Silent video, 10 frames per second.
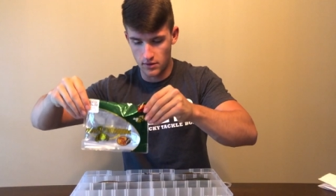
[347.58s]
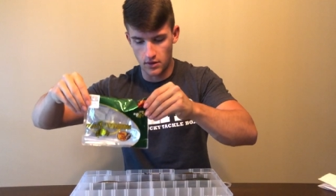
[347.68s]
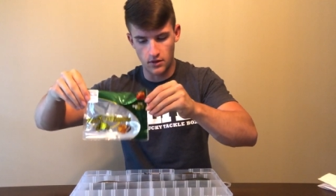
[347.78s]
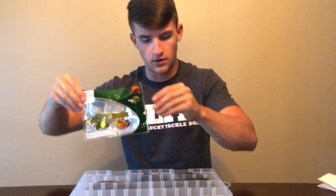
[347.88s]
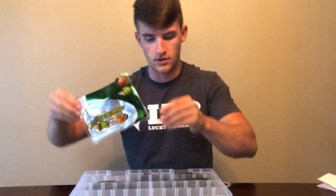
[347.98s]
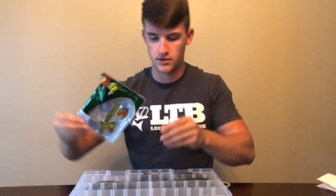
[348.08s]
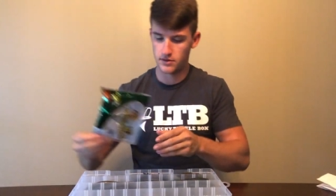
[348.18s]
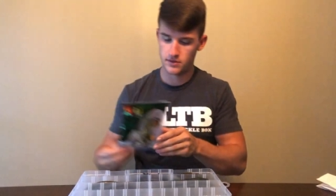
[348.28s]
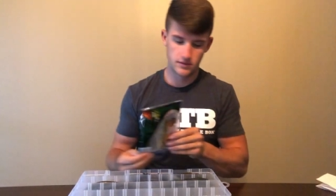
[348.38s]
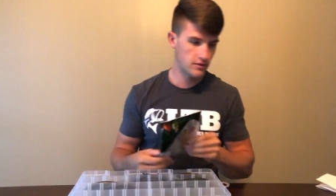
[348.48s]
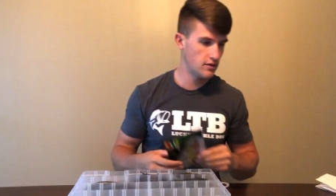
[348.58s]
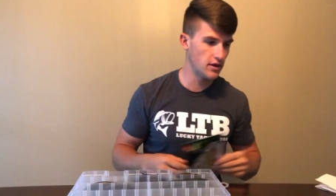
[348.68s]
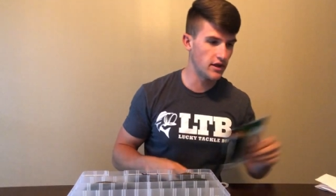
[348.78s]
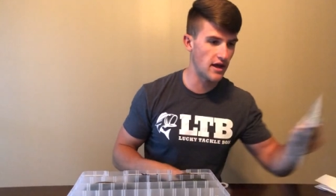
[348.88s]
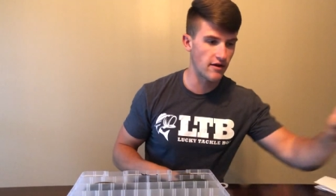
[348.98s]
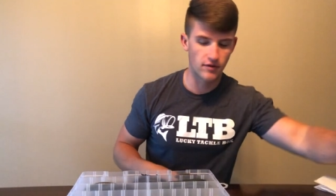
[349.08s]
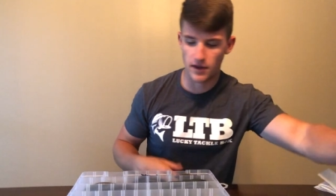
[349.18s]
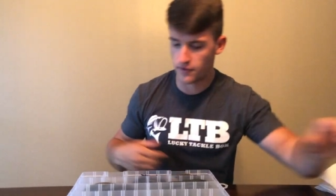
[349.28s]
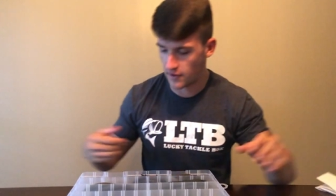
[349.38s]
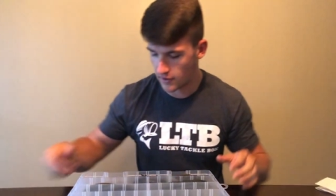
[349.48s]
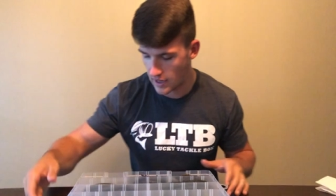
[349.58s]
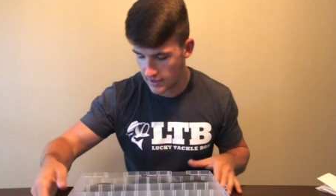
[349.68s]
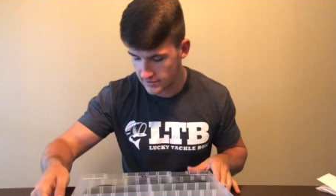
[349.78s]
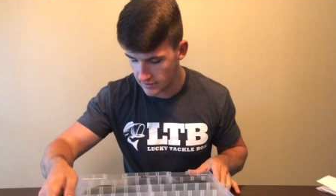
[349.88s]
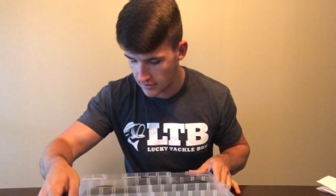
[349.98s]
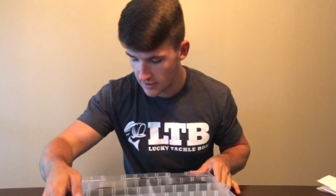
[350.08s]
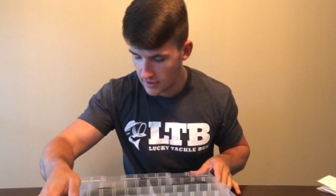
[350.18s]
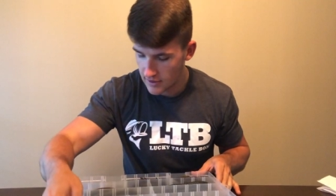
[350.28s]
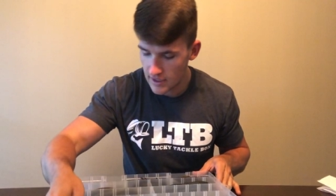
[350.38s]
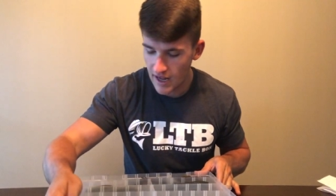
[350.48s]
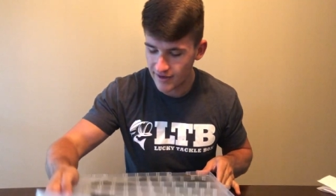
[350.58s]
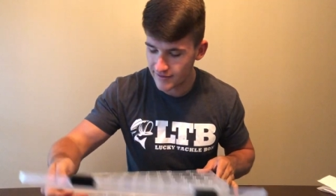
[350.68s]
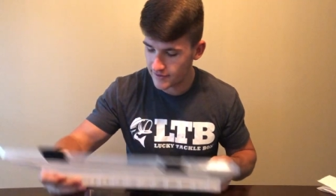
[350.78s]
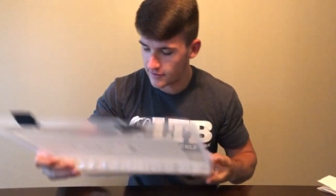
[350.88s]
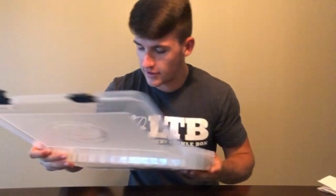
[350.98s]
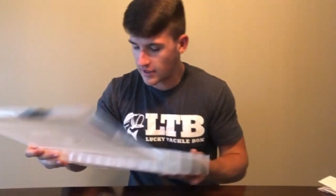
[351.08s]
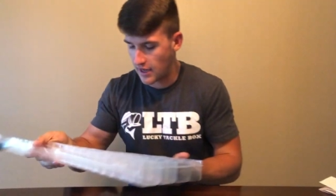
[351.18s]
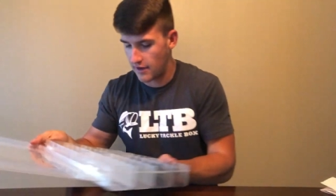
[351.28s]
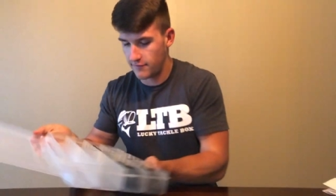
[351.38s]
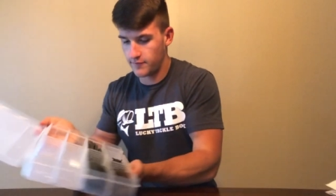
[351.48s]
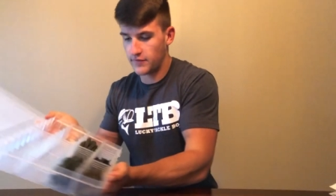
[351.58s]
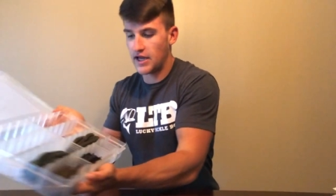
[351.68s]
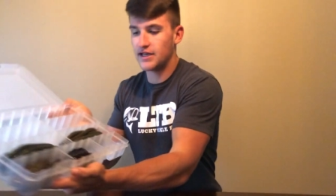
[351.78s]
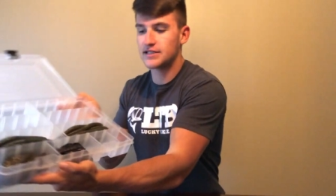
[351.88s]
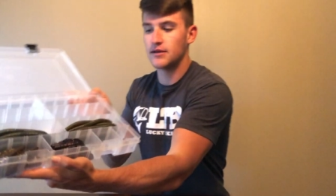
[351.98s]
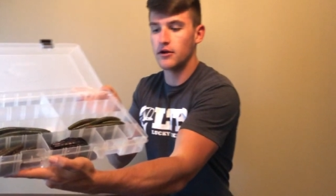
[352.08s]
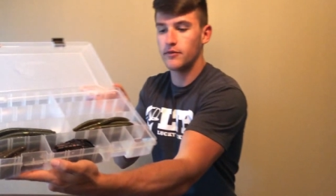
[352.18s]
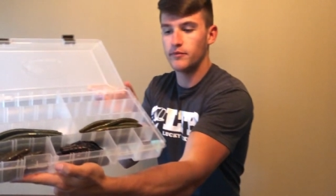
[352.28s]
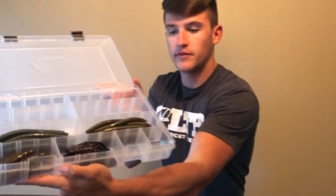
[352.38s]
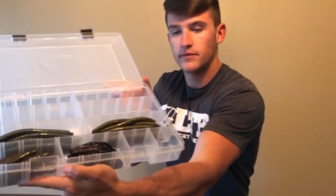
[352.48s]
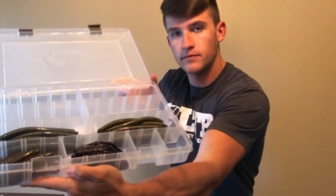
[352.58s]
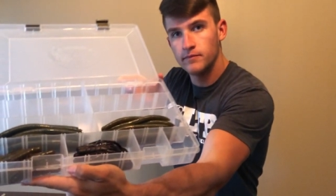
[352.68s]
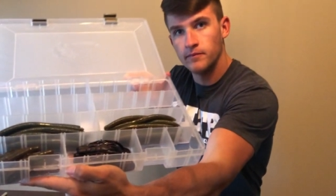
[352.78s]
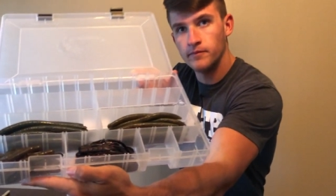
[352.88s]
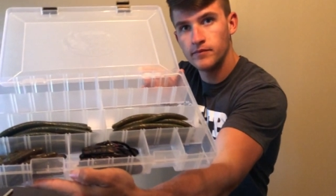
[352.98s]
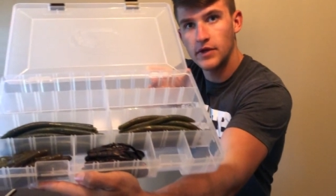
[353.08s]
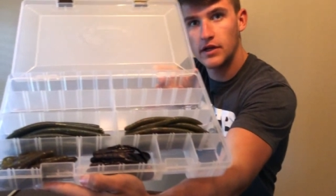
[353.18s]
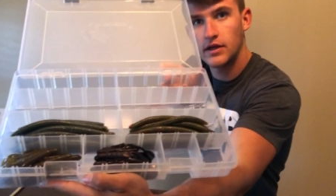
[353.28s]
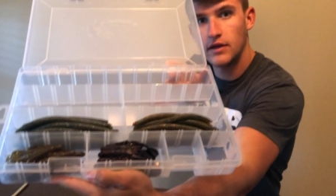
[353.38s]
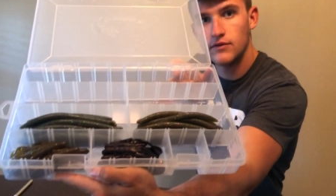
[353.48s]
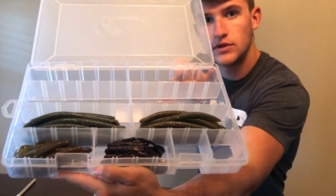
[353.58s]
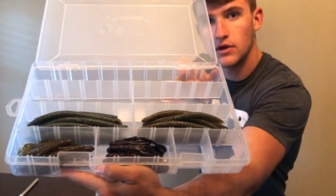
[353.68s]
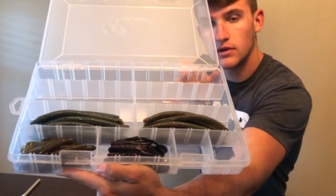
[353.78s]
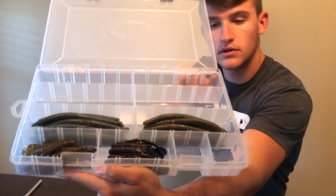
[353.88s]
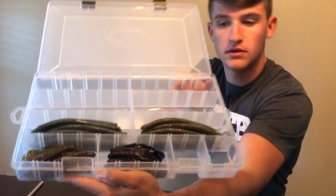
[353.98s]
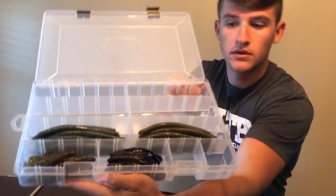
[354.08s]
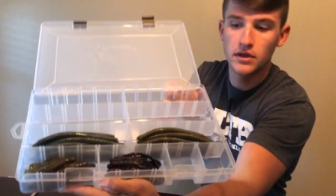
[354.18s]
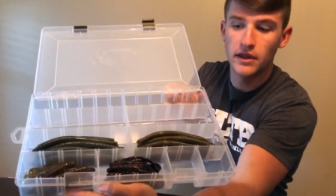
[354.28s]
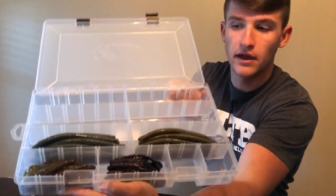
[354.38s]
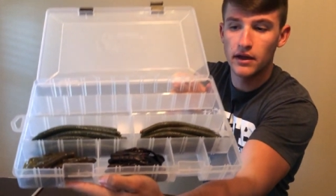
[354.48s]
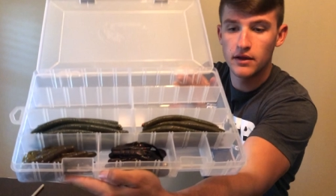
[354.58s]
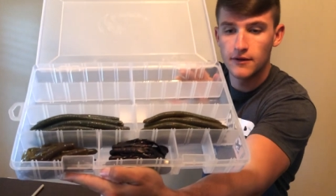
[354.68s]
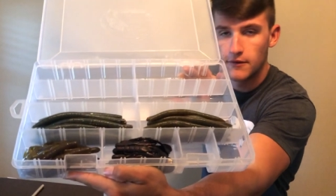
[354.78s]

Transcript: Oh, look at that right there, guys. Yeah, not look at that. That is something. Mm. I can't even talk. Look at that.